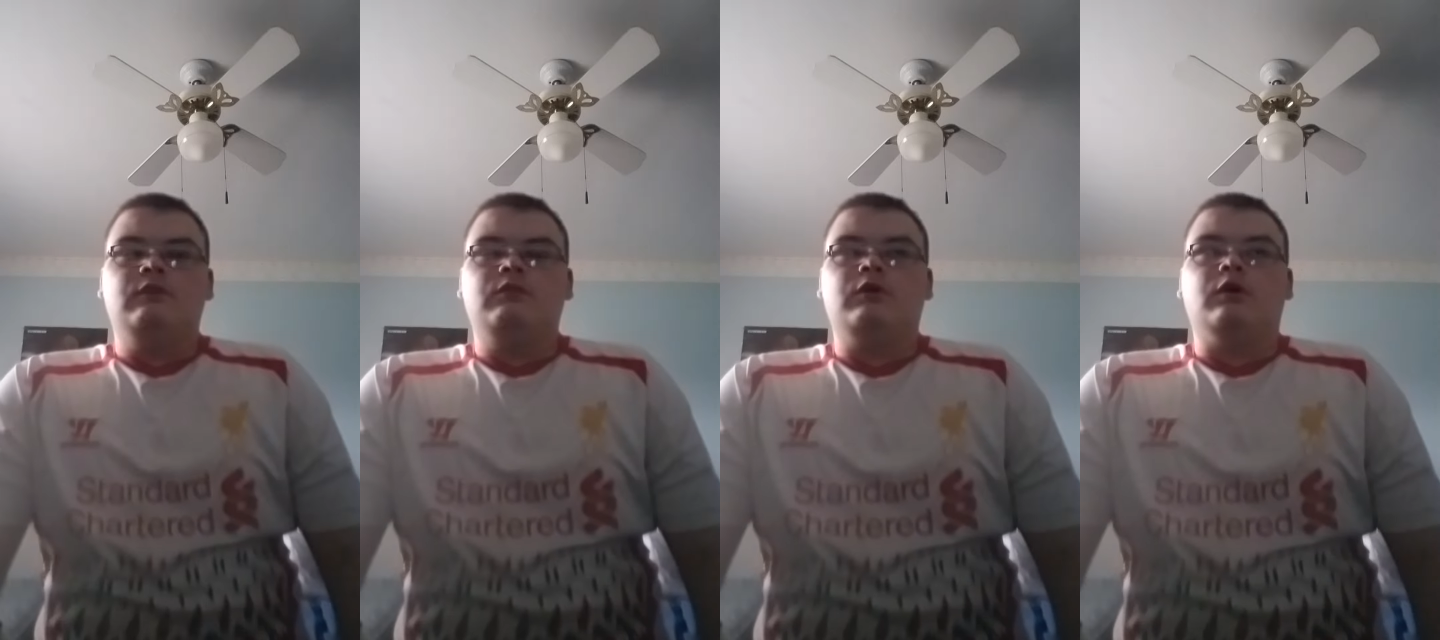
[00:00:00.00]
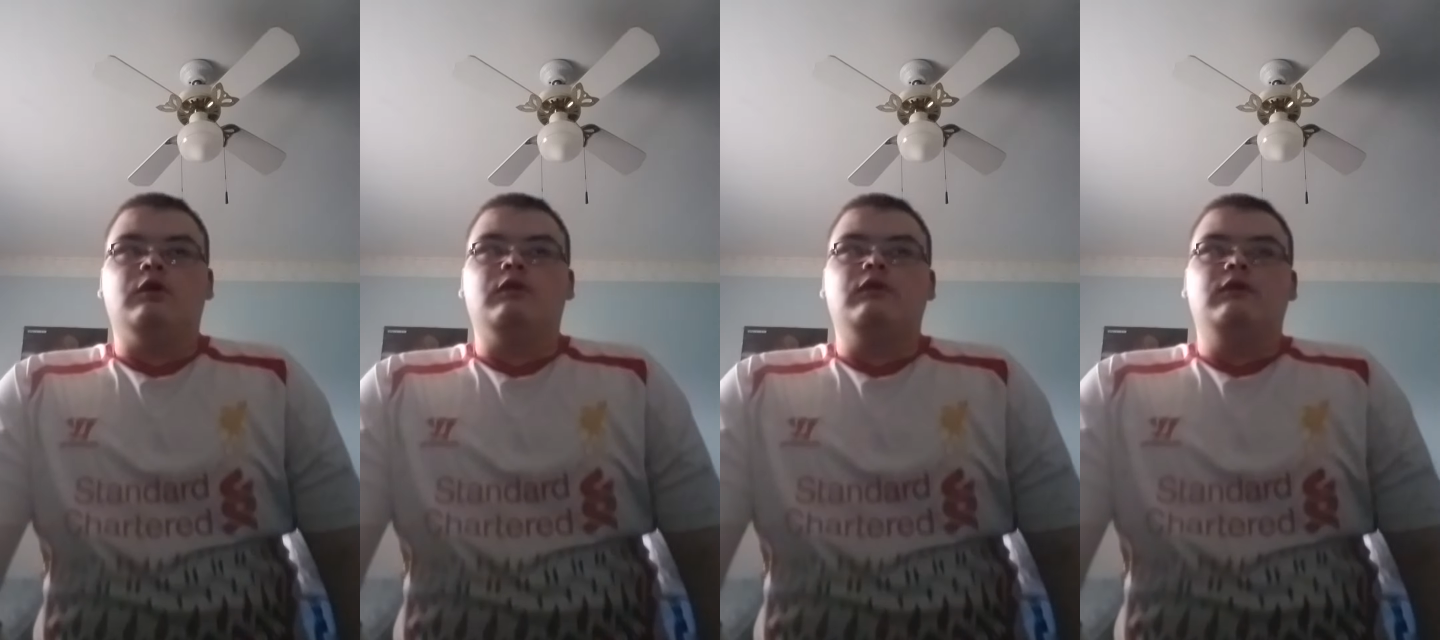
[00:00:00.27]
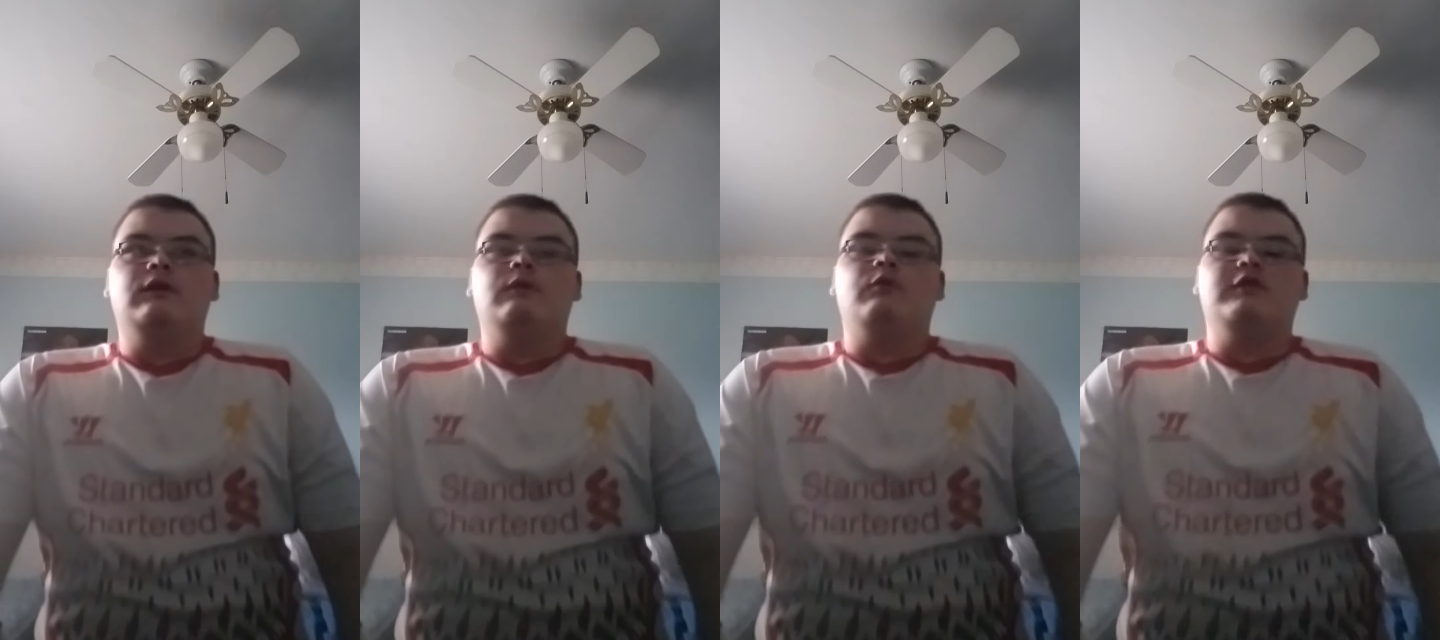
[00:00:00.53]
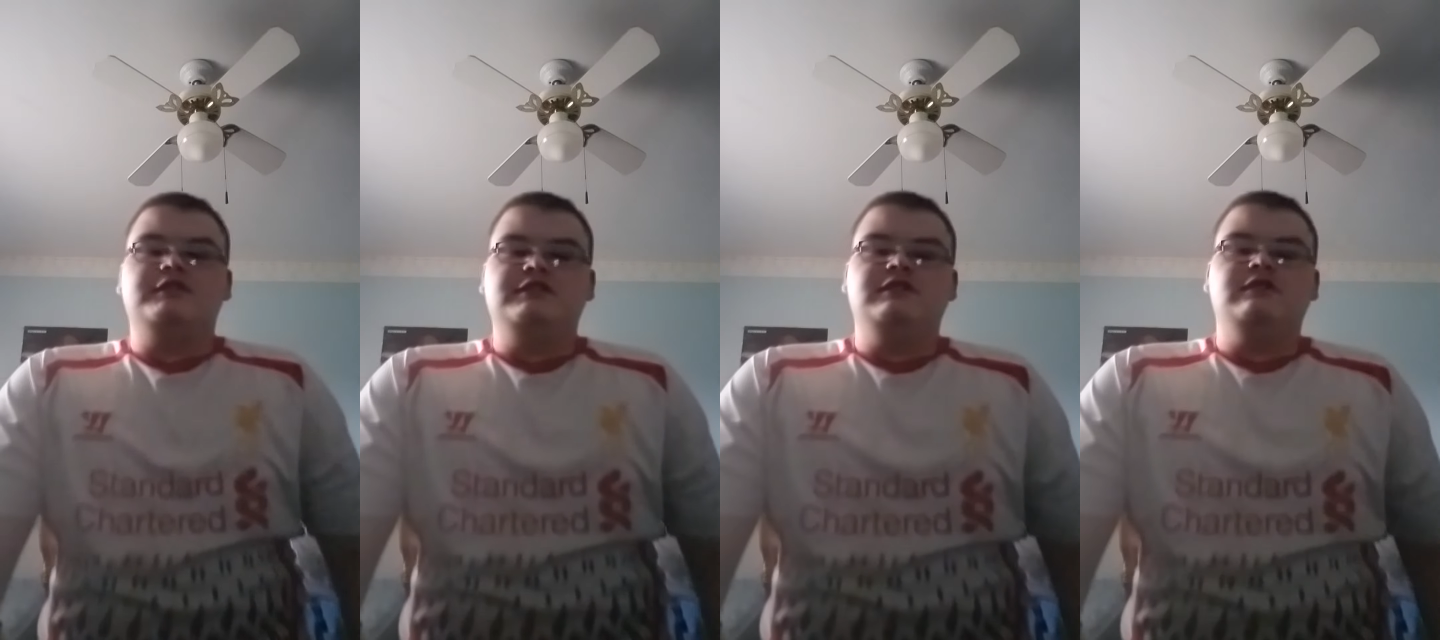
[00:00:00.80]
Well,
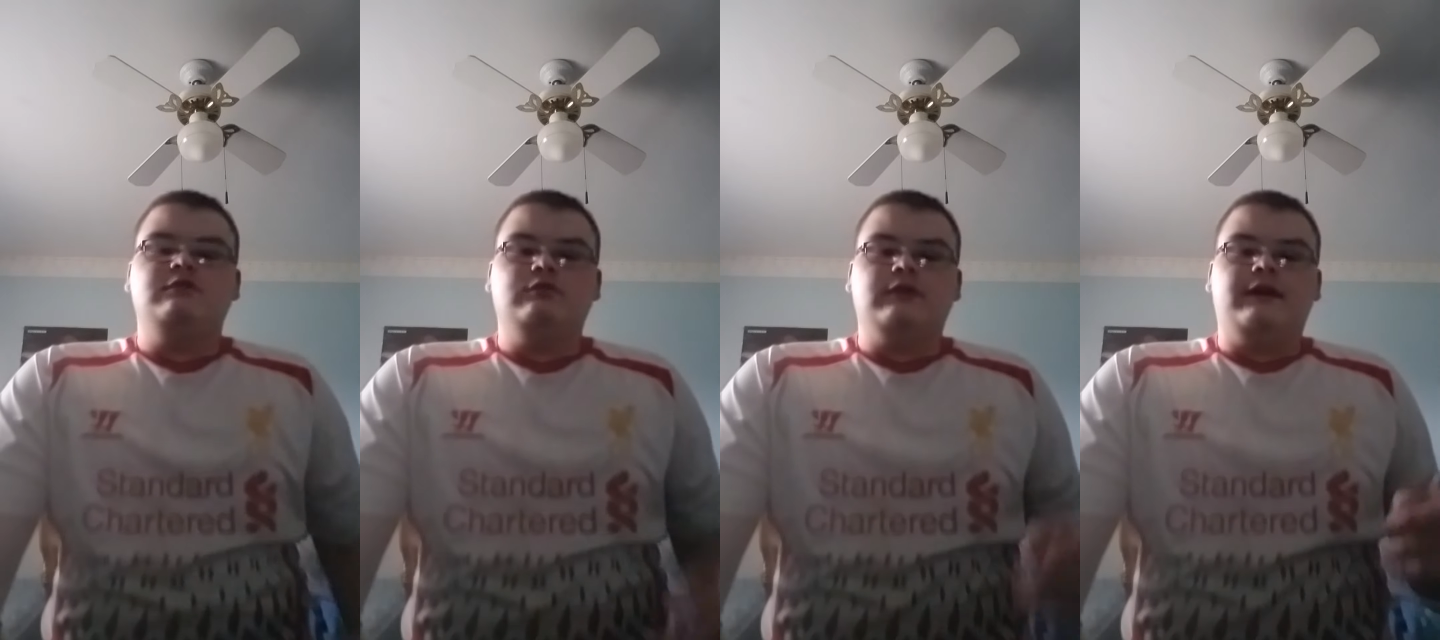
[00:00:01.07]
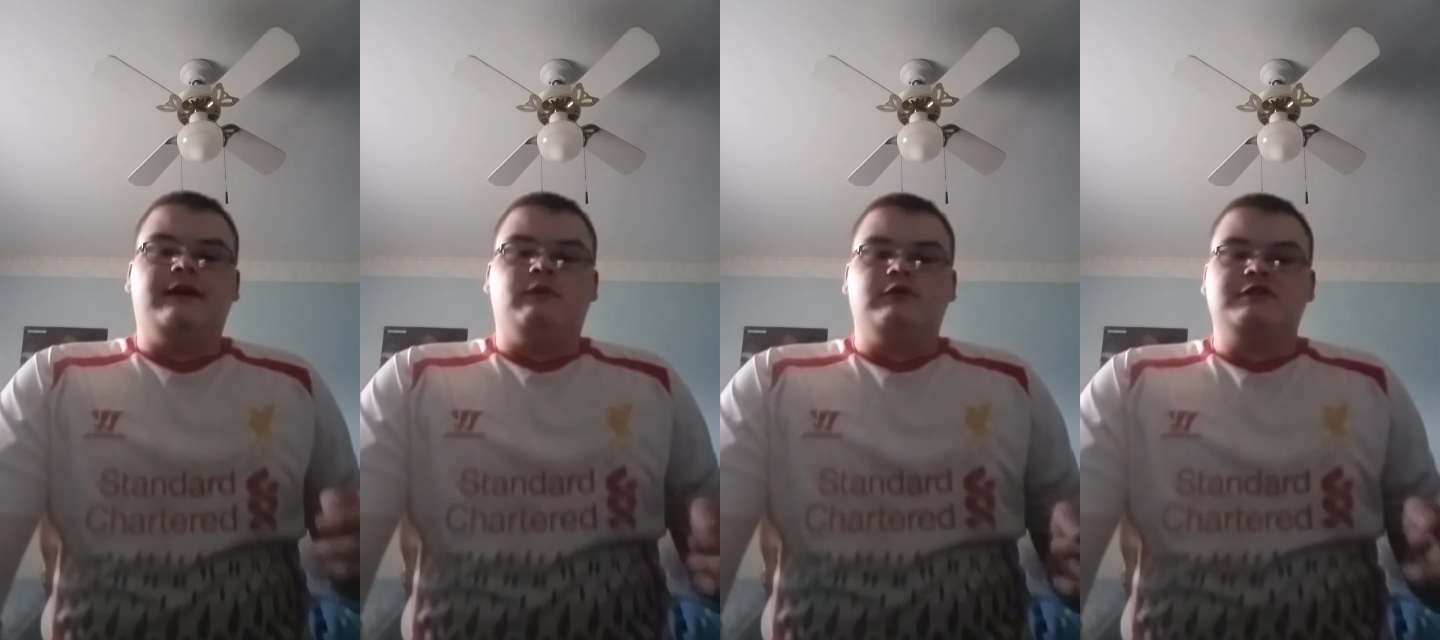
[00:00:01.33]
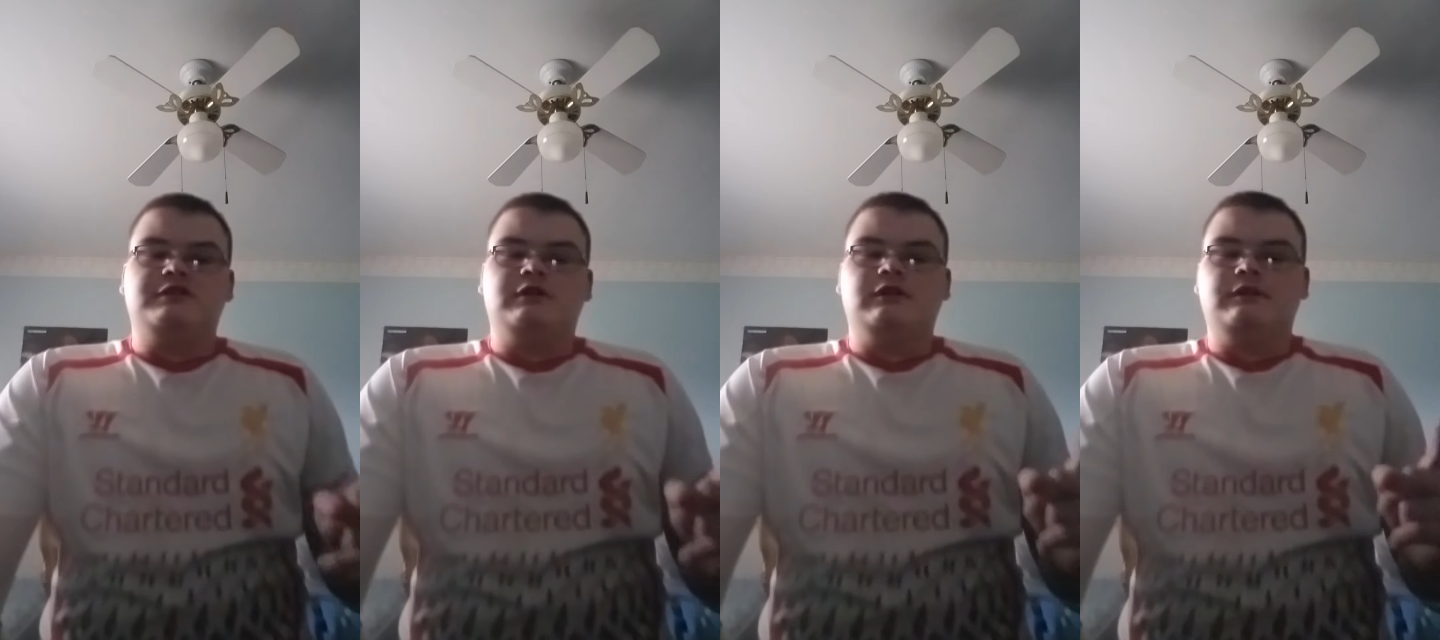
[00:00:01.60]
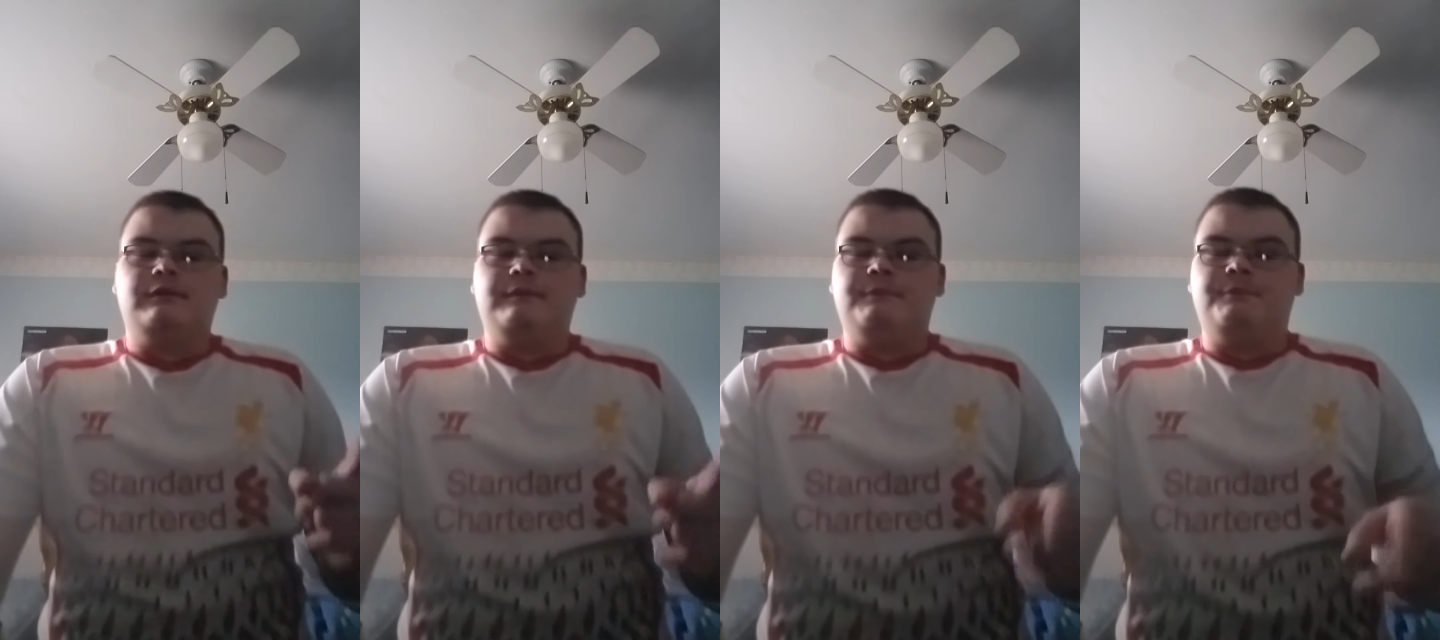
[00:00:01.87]
once
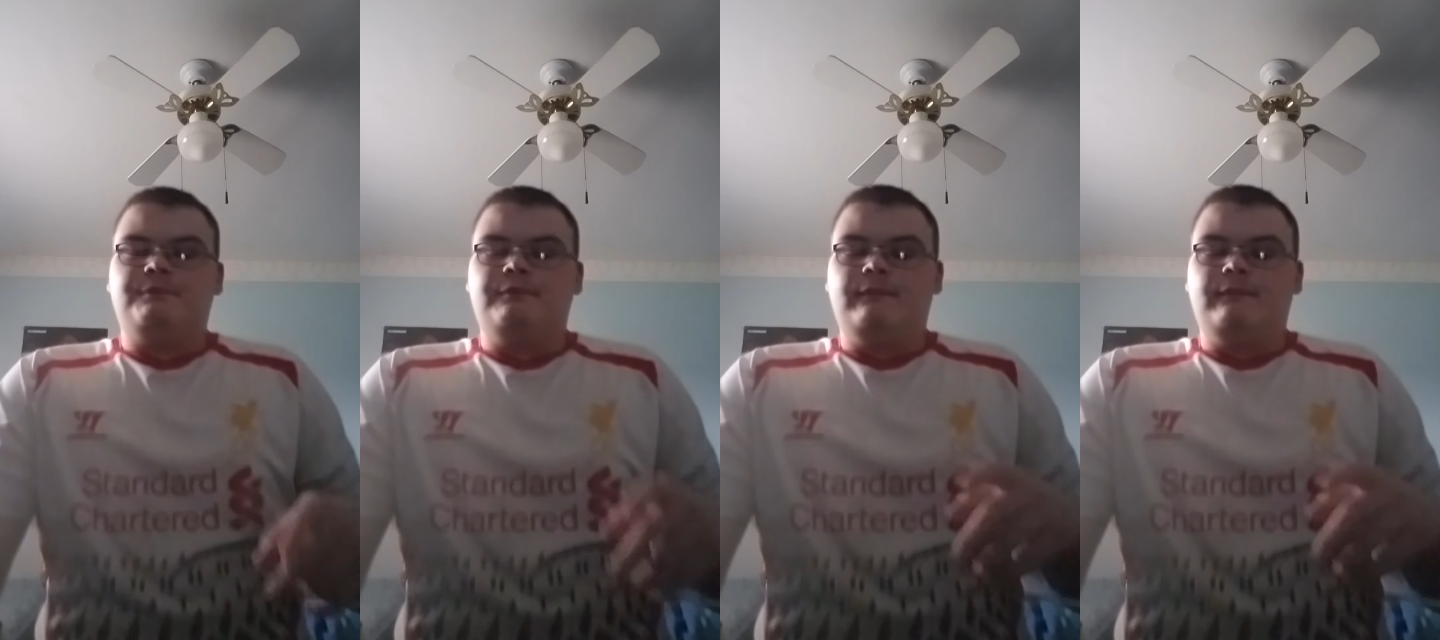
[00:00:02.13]
your